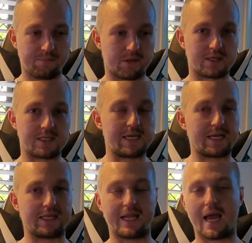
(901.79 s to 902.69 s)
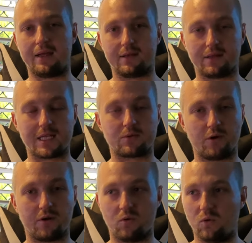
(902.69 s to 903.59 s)
Because at the end of the day, that's
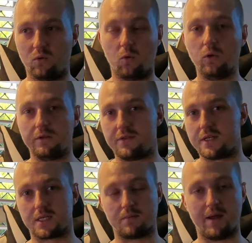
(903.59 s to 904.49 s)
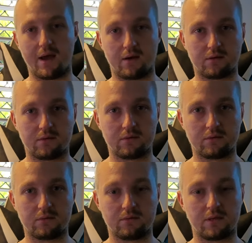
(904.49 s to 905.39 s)
what all of this is about,
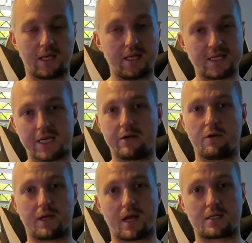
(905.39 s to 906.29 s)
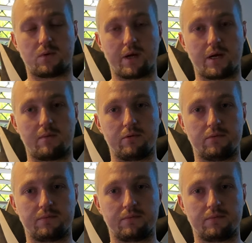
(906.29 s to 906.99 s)
at least here on The Castaway Couple.